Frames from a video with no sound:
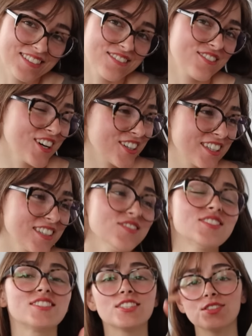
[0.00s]
and
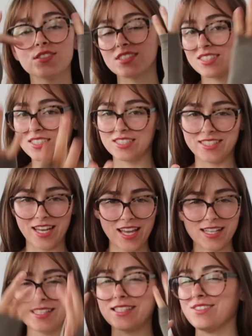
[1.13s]
welcome to
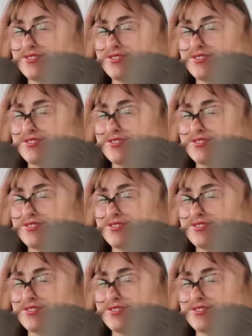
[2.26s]
today's